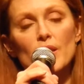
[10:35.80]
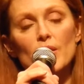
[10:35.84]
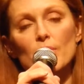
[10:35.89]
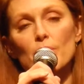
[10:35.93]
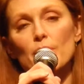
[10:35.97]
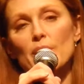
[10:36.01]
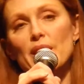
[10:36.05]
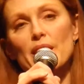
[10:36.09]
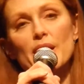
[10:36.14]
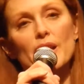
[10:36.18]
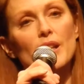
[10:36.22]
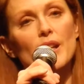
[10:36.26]

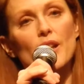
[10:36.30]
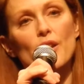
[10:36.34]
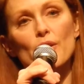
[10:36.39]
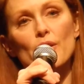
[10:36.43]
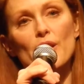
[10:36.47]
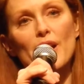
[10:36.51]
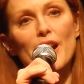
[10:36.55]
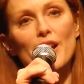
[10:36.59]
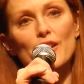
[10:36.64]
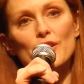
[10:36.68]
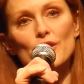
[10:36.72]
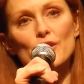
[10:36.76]
meeting another
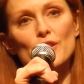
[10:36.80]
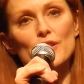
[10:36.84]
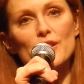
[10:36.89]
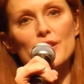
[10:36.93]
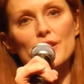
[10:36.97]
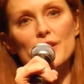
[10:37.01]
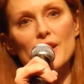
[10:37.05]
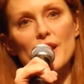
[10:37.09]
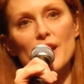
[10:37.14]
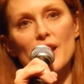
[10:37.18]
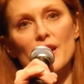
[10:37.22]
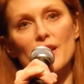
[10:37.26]
actor and
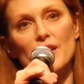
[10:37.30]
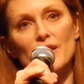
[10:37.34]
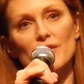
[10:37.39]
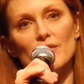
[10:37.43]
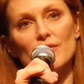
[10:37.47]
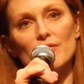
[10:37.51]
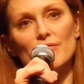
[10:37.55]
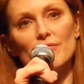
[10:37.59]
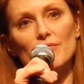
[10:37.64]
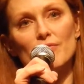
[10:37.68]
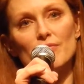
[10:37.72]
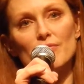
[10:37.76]

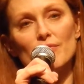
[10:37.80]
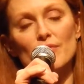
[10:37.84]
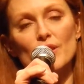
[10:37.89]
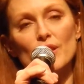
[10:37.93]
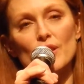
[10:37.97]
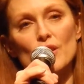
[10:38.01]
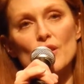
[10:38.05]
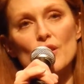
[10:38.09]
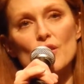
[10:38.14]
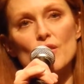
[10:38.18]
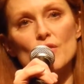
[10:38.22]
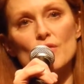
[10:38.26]
saying,
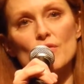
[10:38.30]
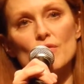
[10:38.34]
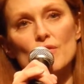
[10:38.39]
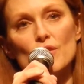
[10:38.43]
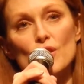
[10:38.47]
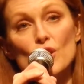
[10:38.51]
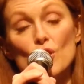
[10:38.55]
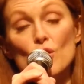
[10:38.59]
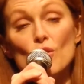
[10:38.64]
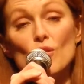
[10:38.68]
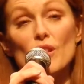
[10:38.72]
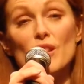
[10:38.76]
you know,
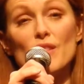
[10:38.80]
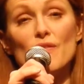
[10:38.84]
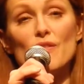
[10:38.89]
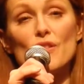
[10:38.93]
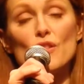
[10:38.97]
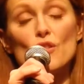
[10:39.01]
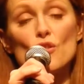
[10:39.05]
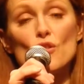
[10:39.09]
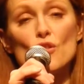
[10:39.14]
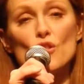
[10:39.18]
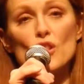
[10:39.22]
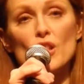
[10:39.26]
"Do you like
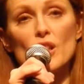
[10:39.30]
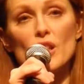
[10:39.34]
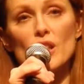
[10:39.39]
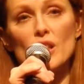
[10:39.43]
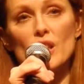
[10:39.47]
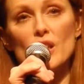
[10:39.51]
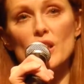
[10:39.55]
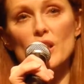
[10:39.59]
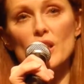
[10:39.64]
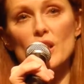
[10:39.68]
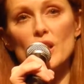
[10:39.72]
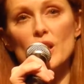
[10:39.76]
fish or
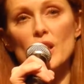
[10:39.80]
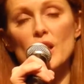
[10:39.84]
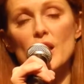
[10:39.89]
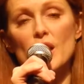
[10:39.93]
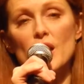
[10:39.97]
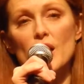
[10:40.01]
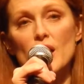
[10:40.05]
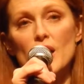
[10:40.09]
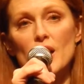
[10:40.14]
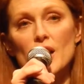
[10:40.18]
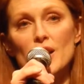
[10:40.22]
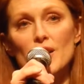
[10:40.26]
chicken?"
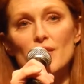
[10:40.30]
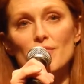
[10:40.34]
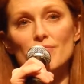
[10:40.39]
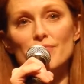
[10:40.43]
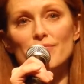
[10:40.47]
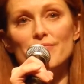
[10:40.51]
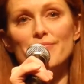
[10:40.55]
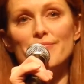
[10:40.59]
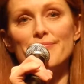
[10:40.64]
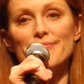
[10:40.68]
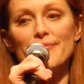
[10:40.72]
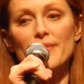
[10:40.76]

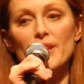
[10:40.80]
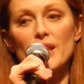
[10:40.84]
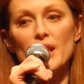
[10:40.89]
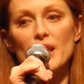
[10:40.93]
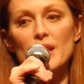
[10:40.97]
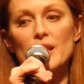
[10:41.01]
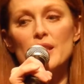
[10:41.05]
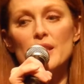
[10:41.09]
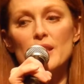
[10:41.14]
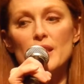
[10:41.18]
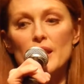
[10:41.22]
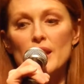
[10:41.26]

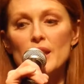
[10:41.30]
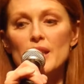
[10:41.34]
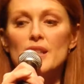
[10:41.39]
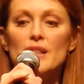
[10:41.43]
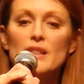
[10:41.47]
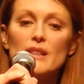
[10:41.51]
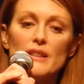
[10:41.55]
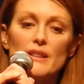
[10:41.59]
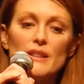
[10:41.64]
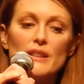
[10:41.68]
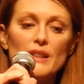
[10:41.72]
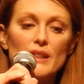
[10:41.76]

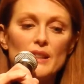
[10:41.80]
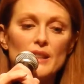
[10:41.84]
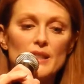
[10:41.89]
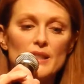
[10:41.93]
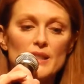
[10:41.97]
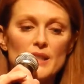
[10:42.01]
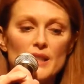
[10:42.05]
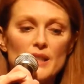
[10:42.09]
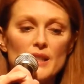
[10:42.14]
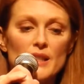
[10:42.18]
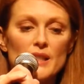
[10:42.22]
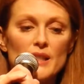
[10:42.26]
And
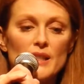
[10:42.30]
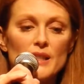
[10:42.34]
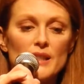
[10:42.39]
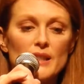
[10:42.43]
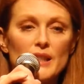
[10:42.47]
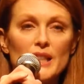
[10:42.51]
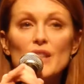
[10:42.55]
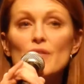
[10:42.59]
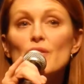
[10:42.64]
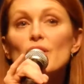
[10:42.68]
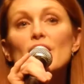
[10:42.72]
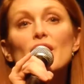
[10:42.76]

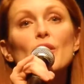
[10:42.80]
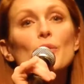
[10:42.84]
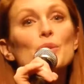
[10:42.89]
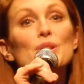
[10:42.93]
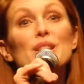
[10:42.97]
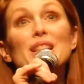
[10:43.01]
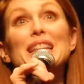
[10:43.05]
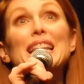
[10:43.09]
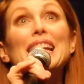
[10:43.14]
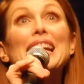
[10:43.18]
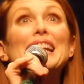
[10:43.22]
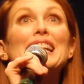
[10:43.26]
even there was
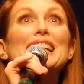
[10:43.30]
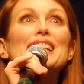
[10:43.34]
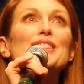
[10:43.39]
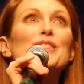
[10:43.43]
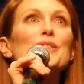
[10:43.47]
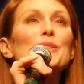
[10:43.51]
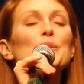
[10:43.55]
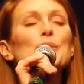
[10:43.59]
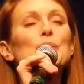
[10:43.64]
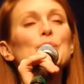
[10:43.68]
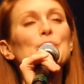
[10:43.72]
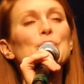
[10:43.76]
a lady
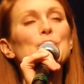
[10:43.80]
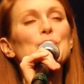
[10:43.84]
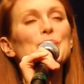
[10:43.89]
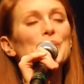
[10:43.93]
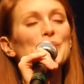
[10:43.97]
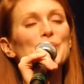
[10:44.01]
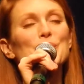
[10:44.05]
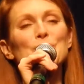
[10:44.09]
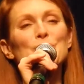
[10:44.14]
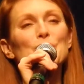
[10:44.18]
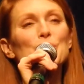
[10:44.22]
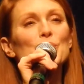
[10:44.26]
too,
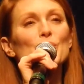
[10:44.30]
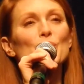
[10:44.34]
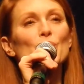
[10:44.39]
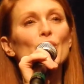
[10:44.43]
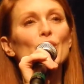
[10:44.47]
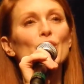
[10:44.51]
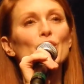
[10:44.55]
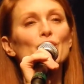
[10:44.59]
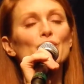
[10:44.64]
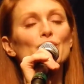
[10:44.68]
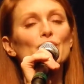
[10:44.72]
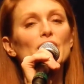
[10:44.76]
she was
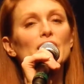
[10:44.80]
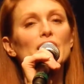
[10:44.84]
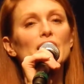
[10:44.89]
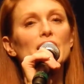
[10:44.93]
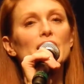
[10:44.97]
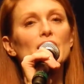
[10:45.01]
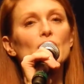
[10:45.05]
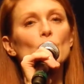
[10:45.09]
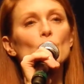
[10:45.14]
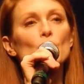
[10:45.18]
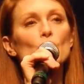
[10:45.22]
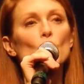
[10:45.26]
very
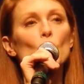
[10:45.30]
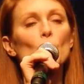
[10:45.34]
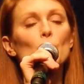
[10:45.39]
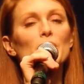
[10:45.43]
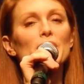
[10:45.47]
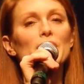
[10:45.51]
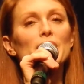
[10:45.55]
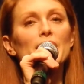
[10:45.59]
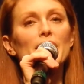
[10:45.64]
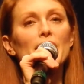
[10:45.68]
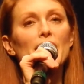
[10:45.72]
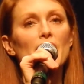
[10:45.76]
funny, who told me
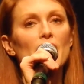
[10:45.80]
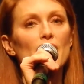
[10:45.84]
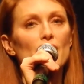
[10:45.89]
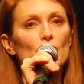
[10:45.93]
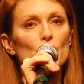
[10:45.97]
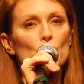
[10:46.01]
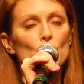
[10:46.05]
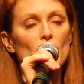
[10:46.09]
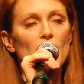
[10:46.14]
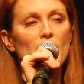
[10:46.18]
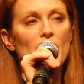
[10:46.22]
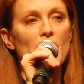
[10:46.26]
to get out of the
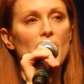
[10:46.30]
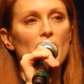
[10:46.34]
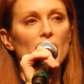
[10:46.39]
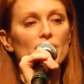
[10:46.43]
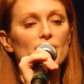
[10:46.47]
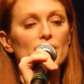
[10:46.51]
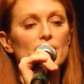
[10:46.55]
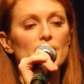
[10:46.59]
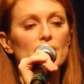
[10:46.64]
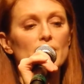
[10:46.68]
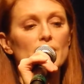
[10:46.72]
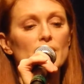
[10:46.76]

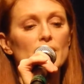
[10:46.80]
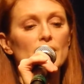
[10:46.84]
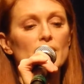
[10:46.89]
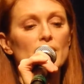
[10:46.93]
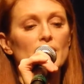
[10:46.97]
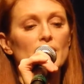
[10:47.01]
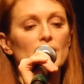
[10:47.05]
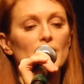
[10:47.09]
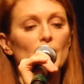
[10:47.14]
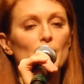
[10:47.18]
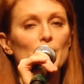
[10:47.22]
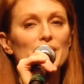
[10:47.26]
draft.
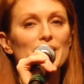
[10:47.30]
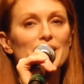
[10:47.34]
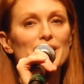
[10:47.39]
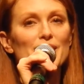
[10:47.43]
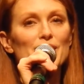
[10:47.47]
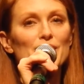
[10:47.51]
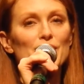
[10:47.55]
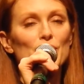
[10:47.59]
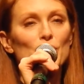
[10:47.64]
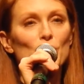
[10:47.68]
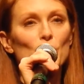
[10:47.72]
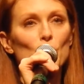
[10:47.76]
I was
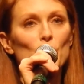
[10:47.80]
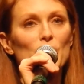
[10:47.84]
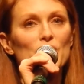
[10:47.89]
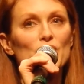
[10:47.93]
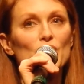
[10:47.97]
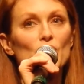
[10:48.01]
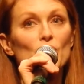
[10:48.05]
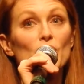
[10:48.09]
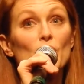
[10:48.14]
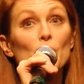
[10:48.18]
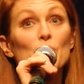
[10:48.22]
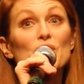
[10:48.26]
sitting near a
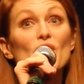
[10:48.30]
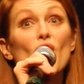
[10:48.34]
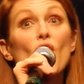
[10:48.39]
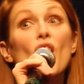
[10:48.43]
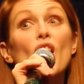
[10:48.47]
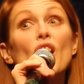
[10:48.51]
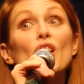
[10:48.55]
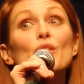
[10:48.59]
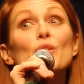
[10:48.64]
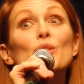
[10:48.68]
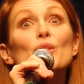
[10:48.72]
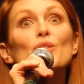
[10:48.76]
window. It was
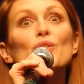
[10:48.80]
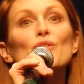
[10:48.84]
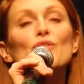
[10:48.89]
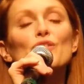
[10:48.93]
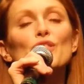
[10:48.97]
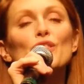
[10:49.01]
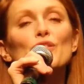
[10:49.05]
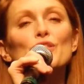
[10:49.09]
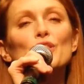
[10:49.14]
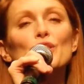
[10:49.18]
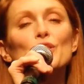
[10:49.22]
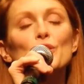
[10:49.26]

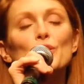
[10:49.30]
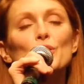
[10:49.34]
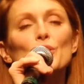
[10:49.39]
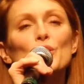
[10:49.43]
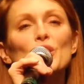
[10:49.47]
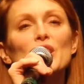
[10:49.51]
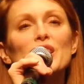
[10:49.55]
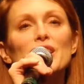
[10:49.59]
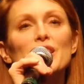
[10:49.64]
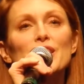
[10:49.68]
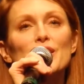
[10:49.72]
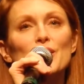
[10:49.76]
150
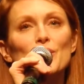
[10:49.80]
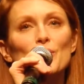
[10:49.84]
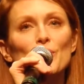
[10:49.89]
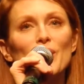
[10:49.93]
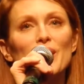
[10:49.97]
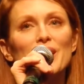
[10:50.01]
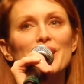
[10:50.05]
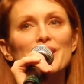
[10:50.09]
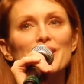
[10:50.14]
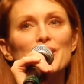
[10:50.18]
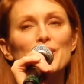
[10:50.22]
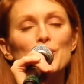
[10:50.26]
degrees,
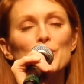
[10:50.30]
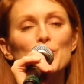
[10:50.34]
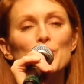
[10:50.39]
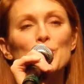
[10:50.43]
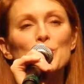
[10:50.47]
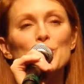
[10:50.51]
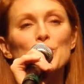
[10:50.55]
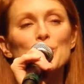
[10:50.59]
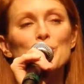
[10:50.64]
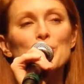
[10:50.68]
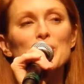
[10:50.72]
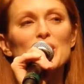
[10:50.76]
right, in this
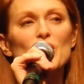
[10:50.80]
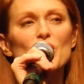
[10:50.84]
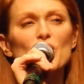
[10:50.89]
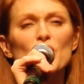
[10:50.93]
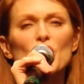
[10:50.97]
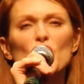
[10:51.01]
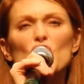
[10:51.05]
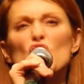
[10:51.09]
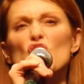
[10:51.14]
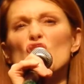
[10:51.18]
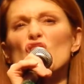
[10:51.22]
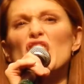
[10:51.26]
room, and she's
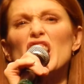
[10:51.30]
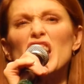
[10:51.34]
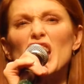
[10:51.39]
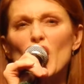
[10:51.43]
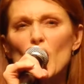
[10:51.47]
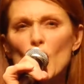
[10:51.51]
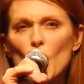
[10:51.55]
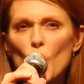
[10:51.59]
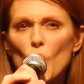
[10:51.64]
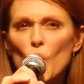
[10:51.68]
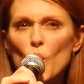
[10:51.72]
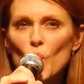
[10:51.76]
like, "You're gonna
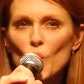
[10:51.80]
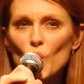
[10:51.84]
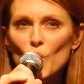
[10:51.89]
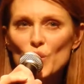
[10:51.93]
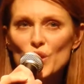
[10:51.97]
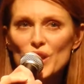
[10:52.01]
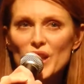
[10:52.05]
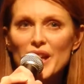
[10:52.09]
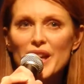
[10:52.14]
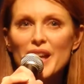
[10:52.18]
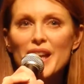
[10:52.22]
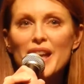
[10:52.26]
get
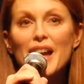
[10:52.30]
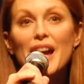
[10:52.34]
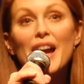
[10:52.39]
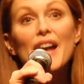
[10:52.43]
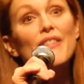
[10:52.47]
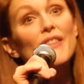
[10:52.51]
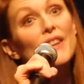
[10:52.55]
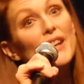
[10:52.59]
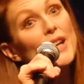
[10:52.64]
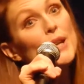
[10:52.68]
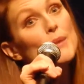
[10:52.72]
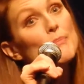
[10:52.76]
cold."
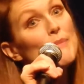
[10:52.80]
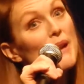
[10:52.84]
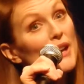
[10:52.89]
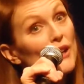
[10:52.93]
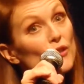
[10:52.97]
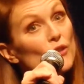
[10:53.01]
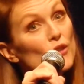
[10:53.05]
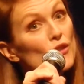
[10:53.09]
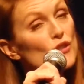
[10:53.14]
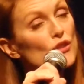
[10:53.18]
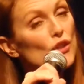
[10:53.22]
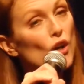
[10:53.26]
And then I met
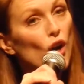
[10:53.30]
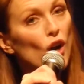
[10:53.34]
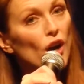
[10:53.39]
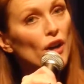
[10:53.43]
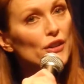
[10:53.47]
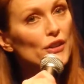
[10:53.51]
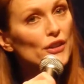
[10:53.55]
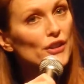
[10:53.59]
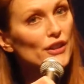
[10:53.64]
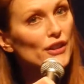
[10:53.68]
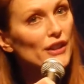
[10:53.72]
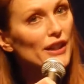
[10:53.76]
her
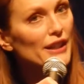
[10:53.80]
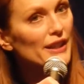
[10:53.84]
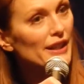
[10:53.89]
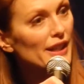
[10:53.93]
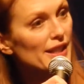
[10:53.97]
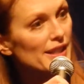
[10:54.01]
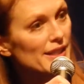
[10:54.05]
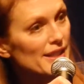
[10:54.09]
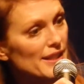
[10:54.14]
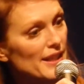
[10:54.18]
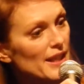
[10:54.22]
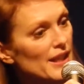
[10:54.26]
daughter, and
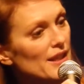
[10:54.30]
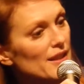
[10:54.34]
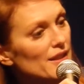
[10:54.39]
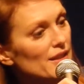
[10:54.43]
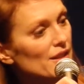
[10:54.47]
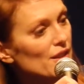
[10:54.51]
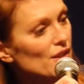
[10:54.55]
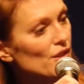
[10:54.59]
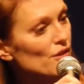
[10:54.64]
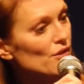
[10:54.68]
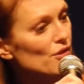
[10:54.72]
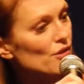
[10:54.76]
I said,
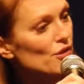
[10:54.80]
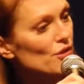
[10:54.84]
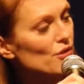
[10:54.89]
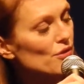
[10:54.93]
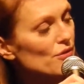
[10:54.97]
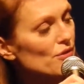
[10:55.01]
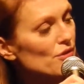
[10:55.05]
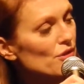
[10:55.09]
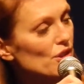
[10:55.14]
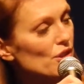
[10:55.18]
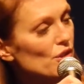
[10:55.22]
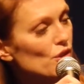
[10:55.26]
you know,
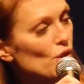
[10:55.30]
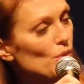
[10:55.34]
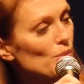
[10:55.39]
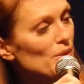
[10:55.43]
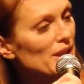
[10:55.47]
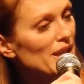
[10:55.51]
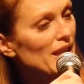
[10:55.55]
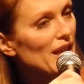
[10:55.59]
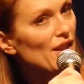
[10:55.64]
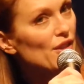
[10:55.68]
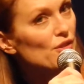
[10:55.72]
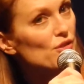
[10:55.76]
she told me
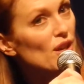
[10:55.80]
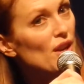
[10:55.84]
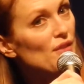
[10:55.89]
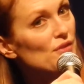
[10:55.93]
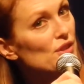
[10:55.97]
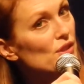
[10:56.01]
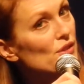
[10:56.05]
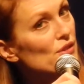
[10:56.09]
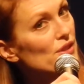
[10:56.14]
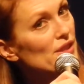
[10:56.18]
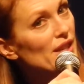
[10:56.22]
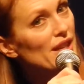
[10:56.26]
to get out of the
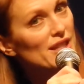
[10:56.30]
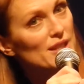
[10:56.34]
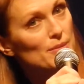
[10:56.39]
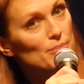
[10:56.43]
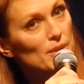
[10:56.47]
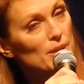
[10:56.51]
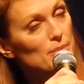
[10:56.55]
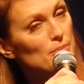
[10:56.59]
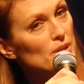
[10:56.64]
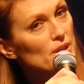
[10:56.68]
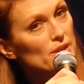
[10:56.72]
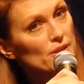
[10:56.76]
draft. She goes, "That's
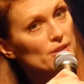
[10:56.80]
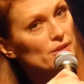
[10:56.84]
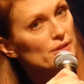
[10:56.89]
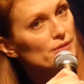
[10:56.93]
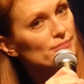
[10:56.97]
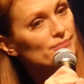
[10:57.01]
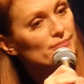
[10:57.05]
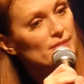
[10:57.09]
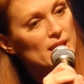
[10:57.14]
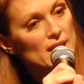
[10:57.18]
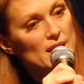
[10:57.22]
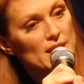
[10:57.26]
my
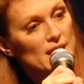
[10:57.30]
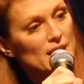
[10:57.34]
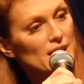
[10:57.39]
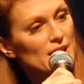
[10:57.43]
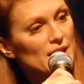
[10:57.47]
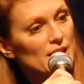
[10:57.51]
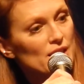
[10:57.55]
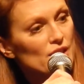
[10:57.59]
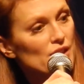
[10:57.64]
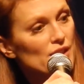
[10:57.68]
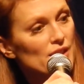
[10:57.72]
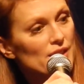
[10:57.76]
mother."
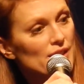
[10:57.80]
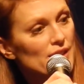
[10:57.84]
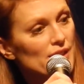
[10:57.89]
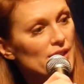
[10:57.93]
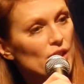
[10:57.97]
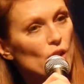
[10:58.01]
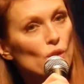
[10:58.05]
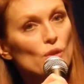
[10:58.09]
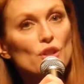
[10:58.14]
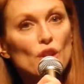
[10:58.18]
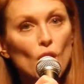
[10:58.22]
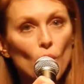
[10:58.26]
She's,
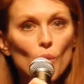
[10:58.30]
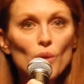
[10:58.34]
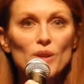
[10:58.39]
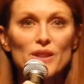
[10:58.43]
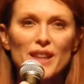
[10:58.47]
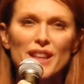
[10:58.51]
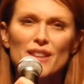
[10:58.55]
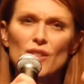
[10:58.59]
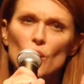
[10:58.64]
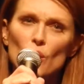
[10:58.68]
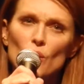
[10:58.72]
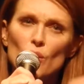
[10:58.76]
you
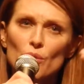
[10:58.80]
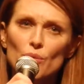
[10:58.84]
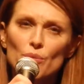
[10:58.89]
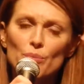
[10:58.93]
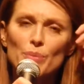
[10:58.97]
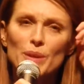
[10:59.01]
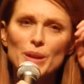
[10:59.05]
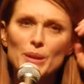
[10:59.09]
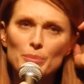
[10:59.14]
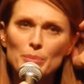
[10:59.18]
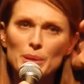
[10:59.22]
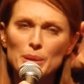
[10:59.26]
know,
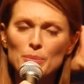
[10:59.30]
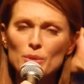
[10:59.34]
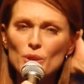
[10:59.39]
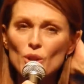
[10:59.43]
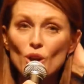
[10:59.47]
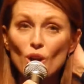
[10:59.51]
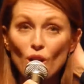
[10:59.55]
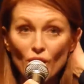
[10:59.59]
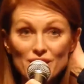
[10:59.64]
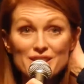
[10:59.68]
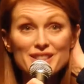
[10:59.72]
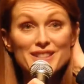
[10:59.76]
people
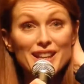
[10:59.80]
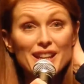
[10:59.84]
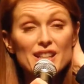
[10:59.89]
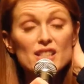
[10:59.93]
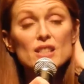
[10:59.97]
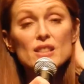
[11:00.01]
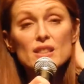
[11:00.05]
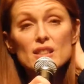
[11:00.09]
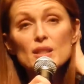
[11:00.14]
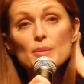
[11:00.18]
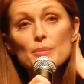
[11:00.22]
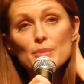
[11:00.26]
are
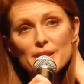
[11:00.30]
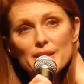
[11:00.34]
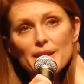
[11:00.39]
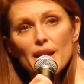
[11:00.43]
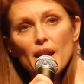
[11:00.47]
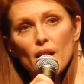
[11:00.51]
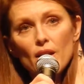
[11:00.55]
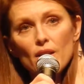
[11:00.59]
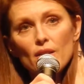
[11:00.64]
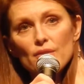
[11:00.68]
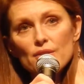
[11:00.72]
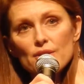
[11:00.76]
essentially
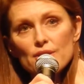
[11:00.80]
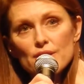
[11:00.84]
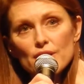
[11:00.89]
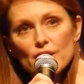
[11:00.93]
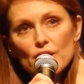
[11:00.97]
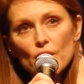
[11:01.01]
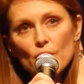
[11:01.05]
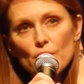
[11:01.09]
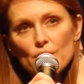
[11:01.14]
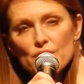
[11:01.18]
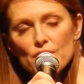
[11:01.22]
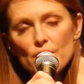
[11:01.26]
themselves,
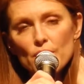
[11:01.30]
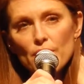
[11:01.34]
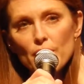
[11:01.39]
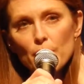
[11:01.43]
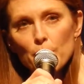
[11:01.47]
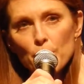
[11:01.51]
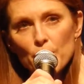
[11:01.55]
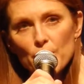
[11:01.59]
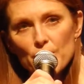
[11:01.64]
you know, so like